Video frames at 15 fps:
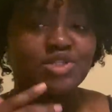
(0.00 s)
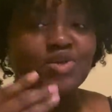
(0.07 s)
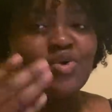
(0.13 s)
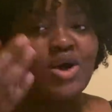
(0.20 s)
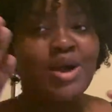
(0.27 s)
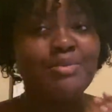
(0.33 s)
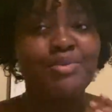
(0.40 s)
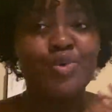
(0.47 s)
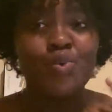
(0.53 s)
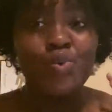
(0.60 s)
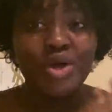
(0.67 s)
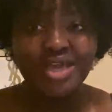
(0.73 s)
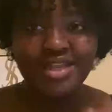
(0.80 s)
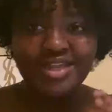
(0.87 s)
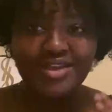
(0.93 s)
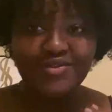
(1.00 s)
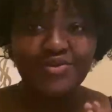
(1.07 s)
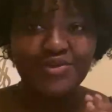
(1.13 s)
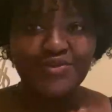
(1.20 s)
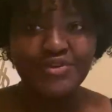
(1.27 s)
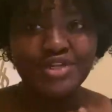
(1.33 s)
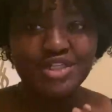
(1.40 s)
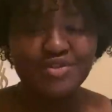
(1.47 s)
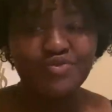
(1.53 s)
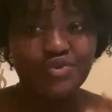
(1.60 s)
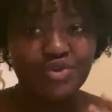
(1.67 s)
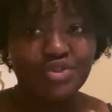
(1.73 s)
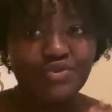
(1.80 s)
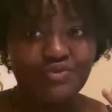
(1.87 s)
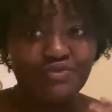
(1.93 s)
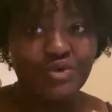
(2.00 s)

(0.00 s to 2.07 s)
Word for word: So I'm waiting for footage for